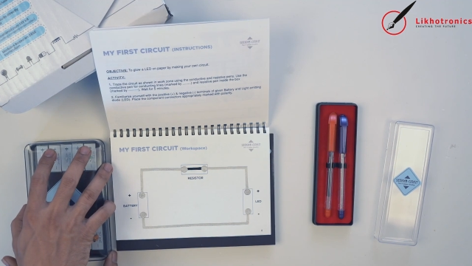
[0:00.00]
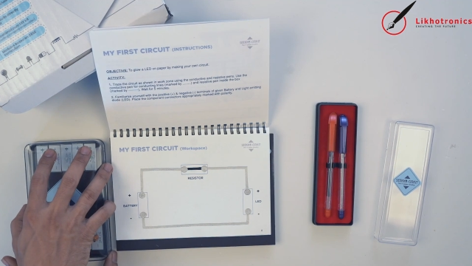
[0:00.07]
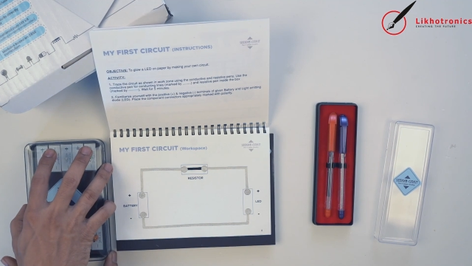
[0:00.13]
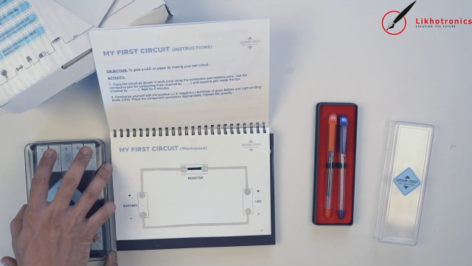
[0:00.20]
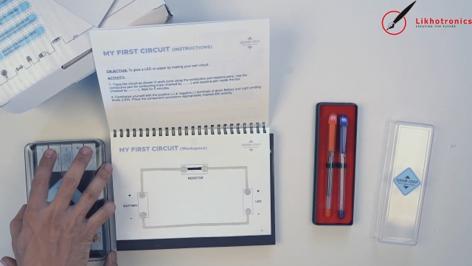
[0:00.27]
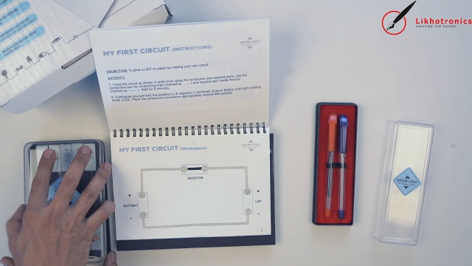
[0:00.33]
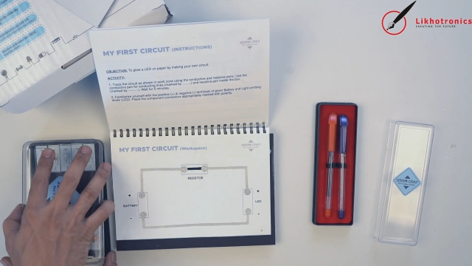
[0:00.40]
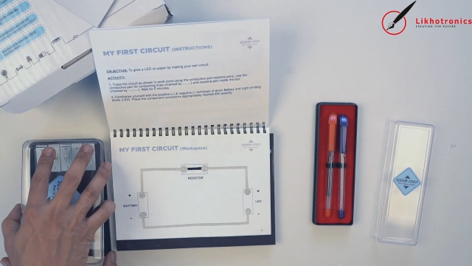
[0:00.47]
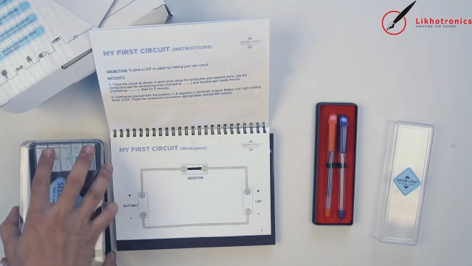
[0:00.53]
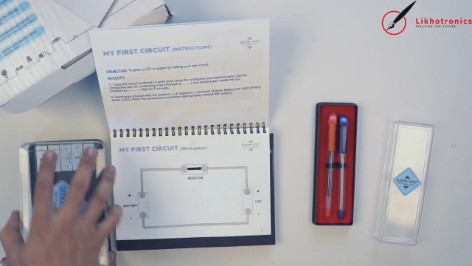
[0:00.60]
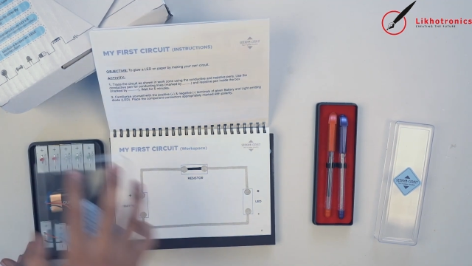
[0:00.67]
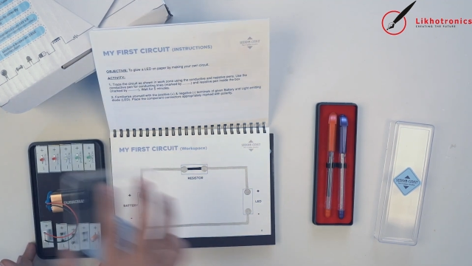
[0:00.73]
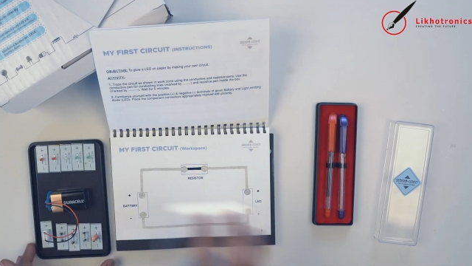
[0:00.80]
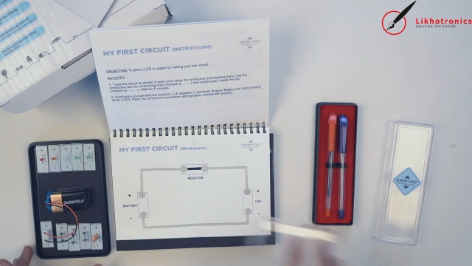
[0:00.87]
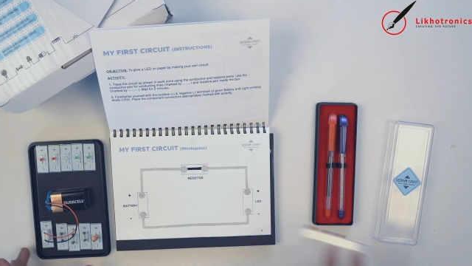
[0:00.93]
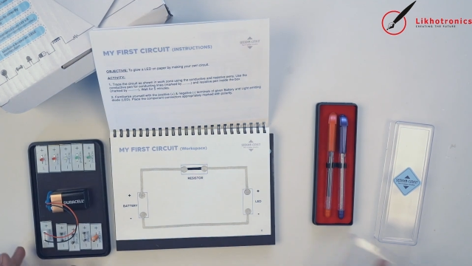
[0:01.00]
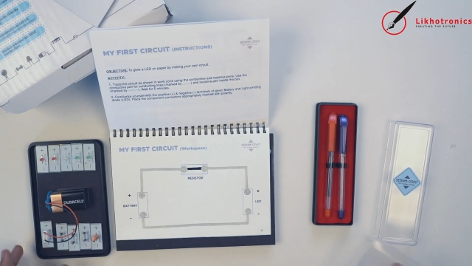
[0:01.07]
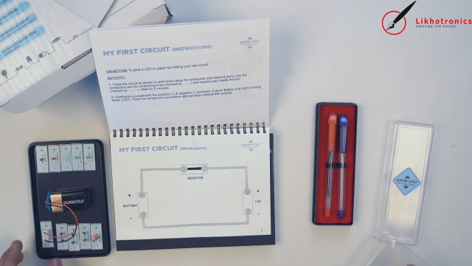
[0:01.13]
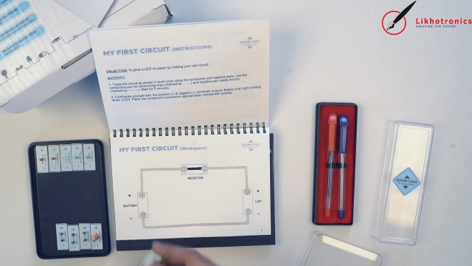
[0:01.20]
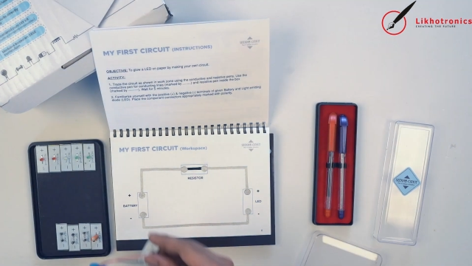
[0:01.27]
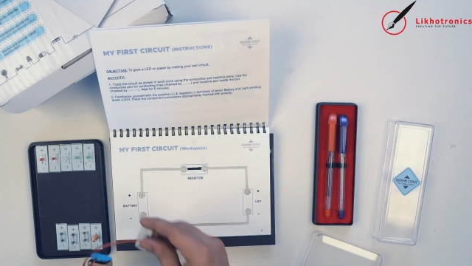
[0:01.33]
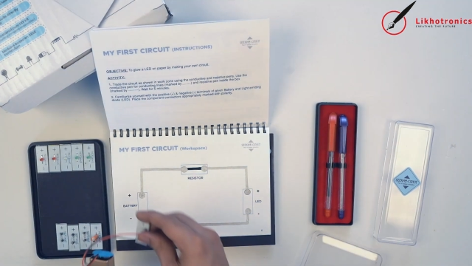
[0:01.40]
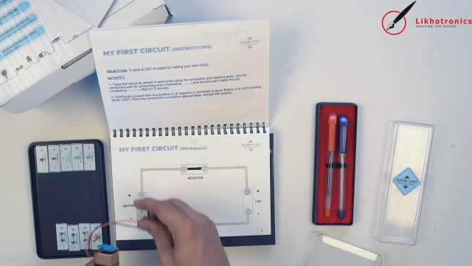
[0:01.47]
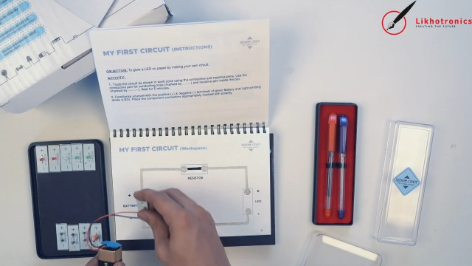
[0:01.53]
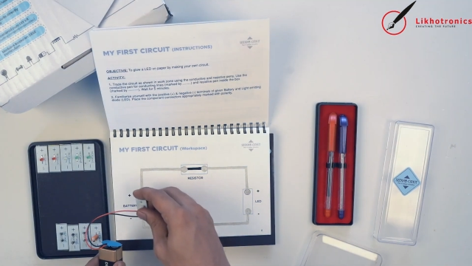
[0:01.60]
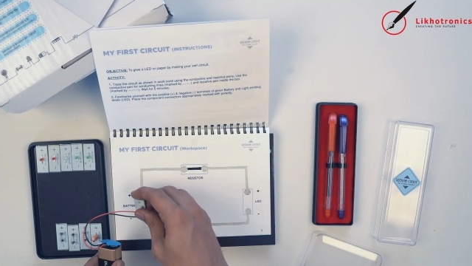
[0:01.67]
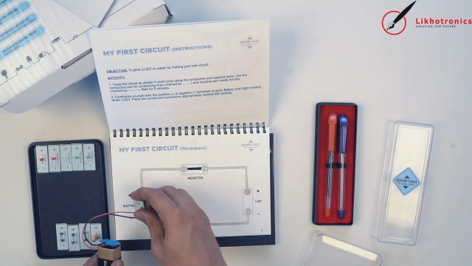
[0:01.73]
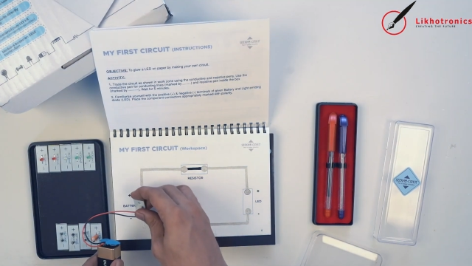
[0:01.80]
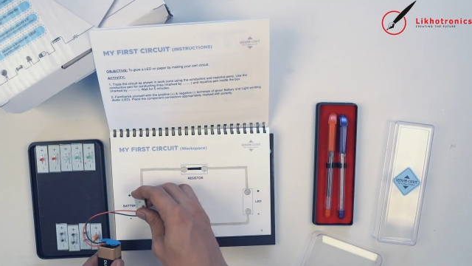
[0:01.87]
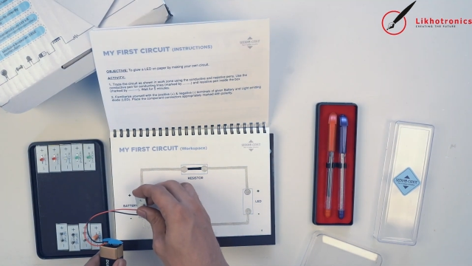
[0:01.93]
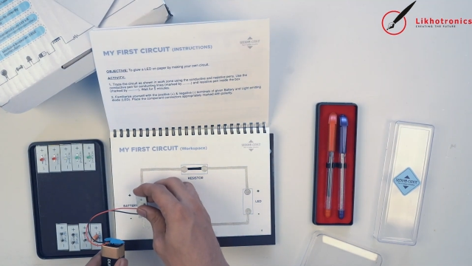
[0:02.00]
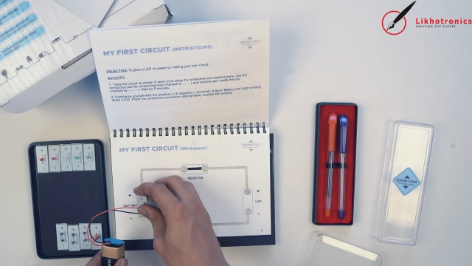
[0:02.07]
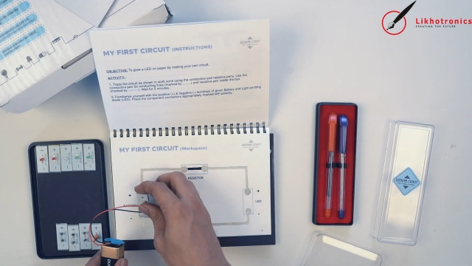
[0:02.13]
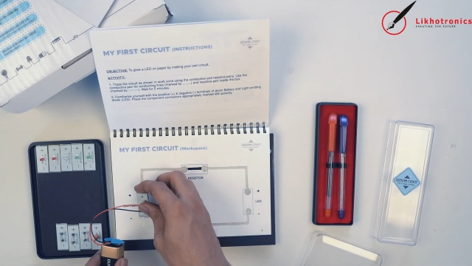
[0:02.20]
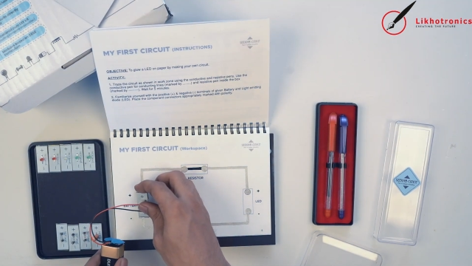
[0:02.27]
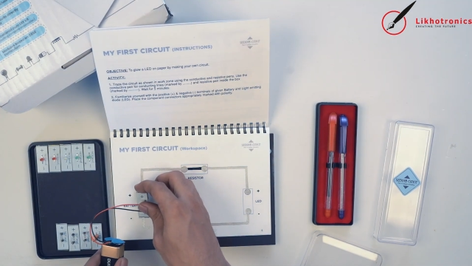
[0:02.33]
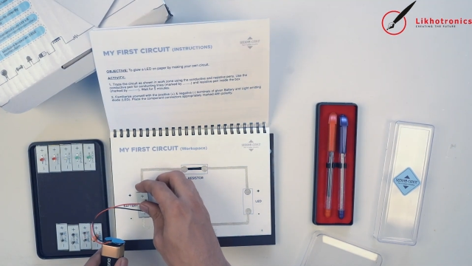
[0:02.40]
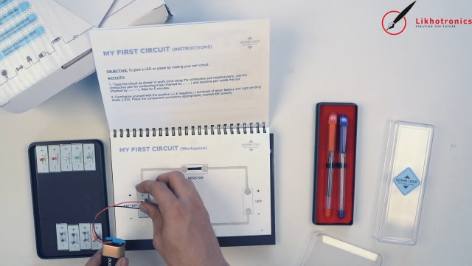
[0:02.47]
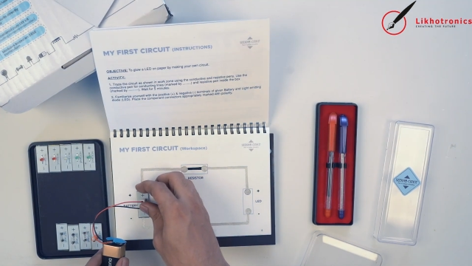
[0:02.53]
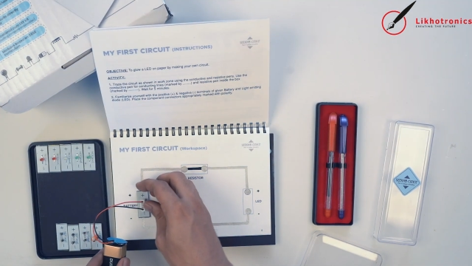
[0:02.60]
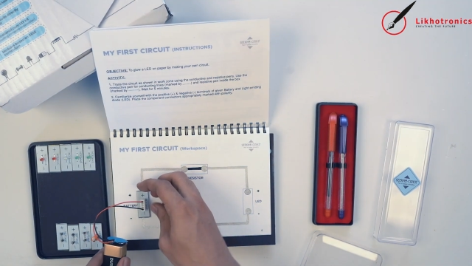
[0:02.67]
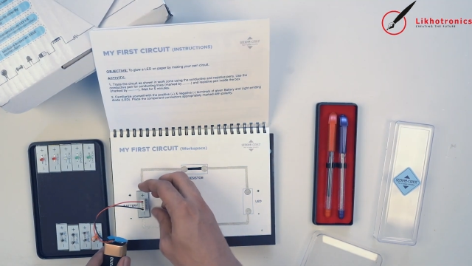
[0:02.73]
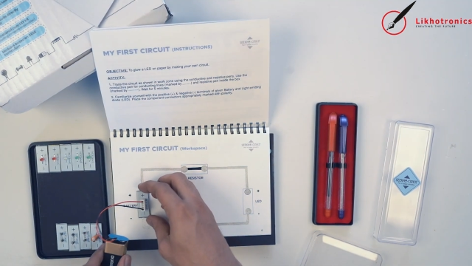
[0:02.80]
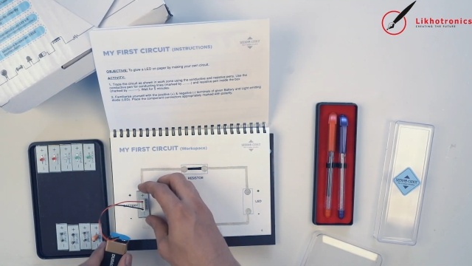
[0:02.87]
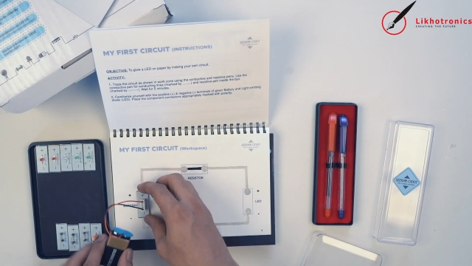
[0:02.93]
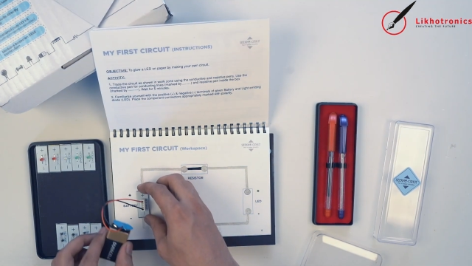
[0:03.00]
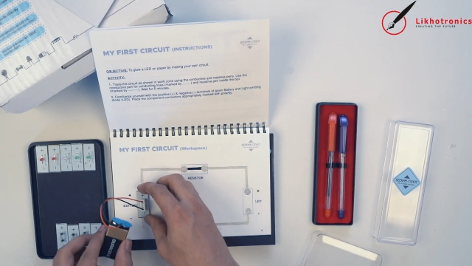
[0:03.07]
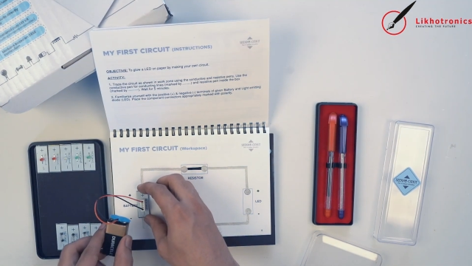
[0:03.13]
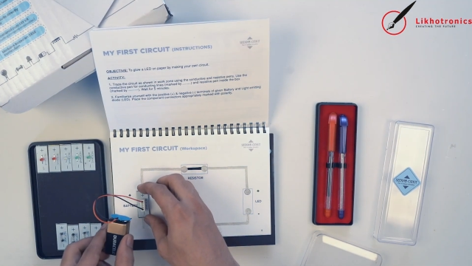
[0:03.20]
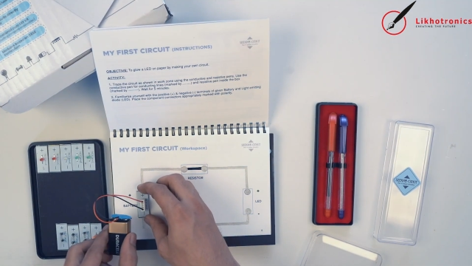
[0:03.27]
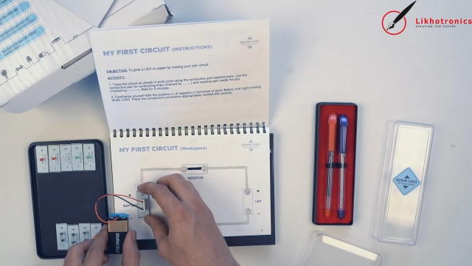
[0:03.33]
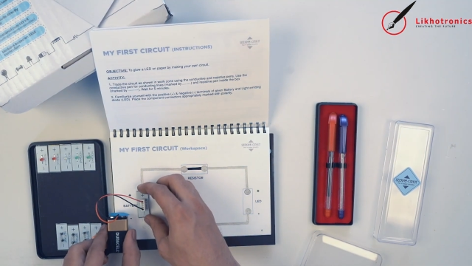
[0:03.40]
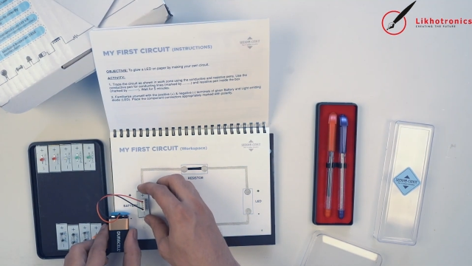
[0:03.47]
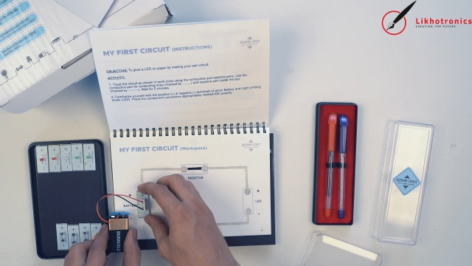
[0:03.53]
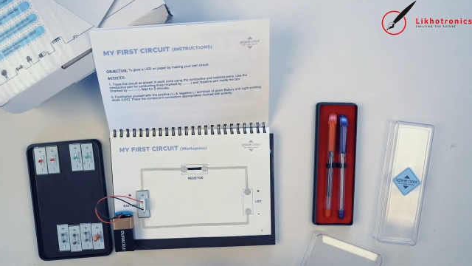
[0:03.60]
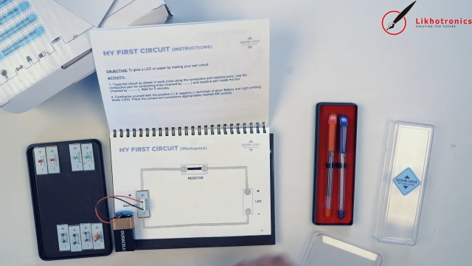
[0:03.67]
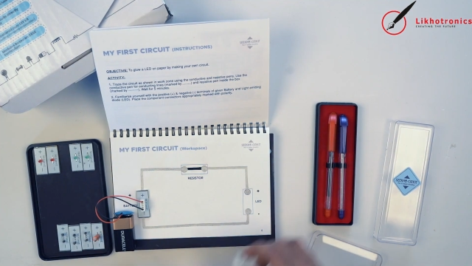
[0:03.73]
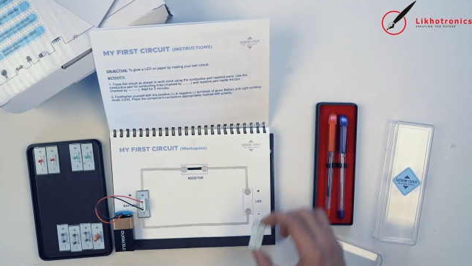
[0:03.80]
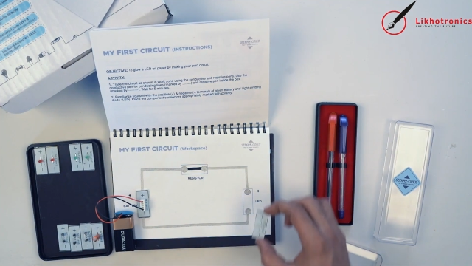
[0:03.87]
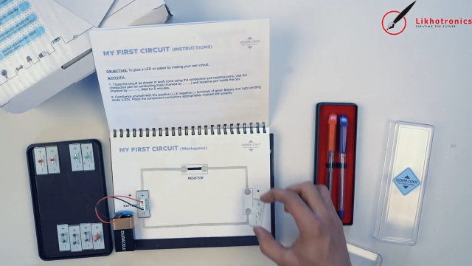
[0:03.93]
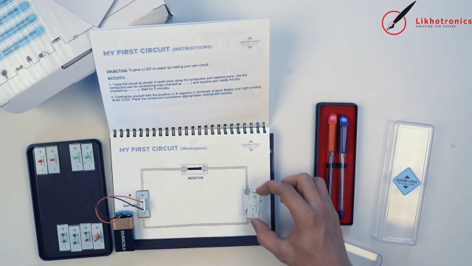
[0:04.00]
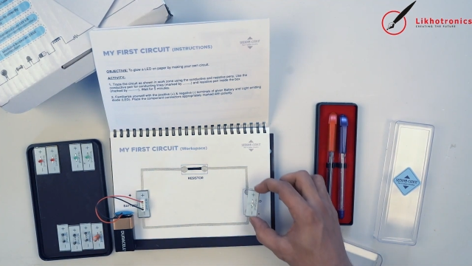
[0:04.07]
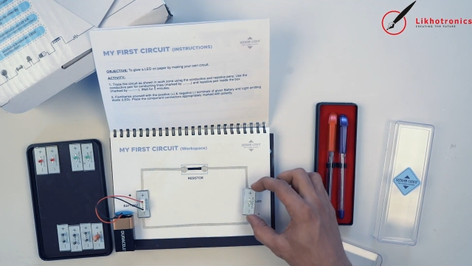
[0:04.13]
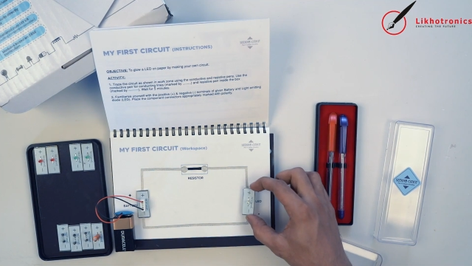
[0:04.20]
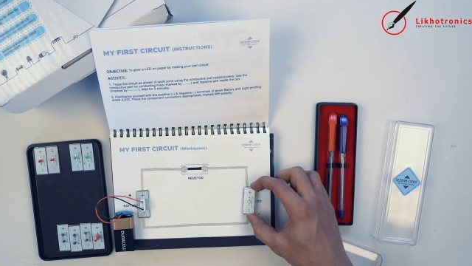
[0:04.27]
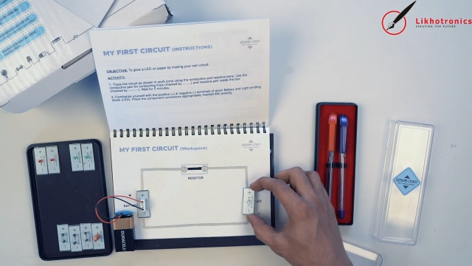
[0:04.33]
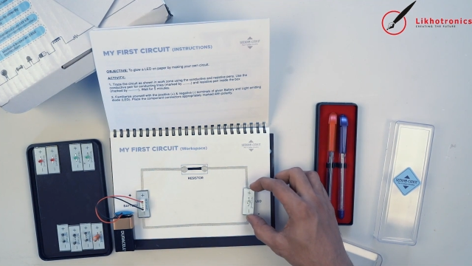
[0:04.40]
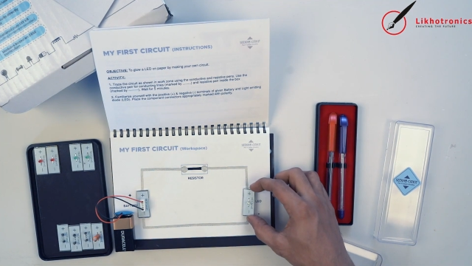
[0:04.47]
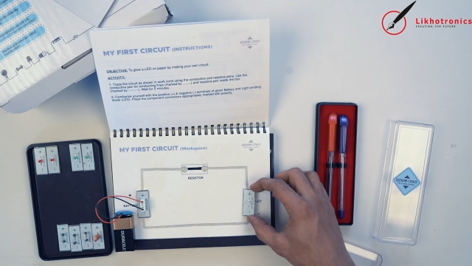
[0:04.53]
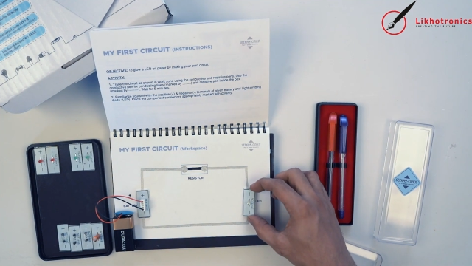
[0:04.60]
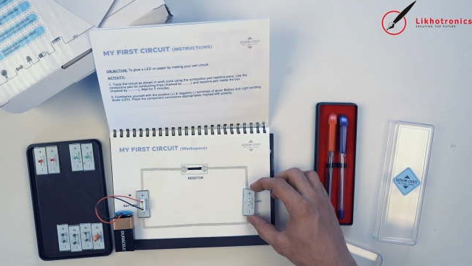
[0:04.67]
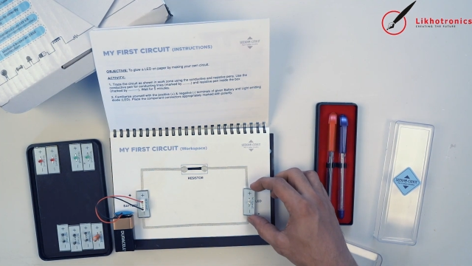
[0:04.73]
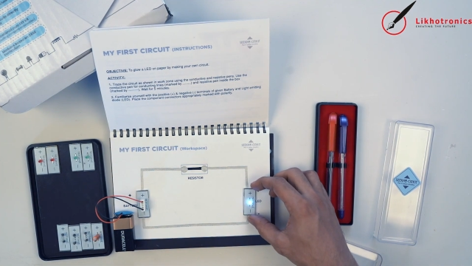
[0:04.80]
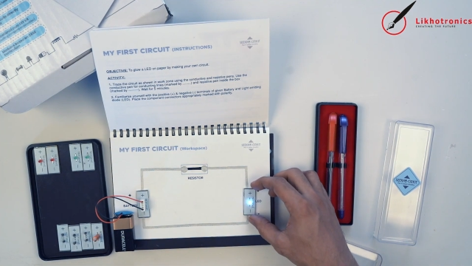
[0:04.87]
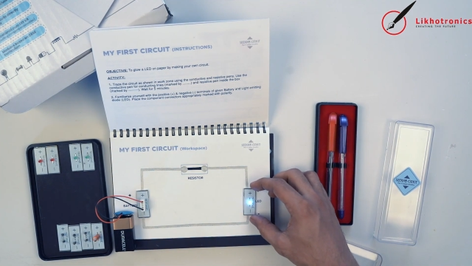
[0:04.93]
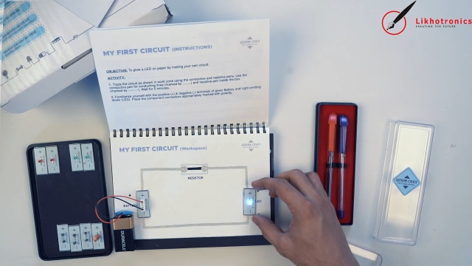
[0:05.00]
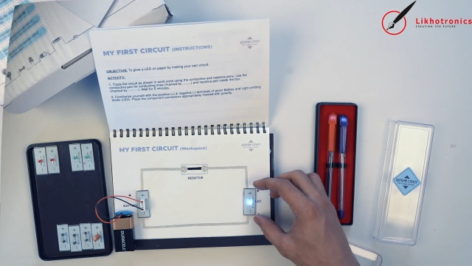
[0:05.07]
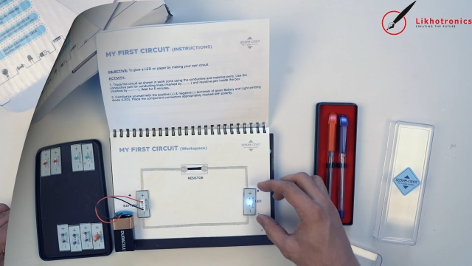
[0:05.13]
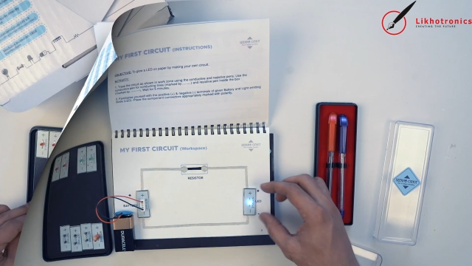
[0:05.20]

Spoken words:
(no speaker visible)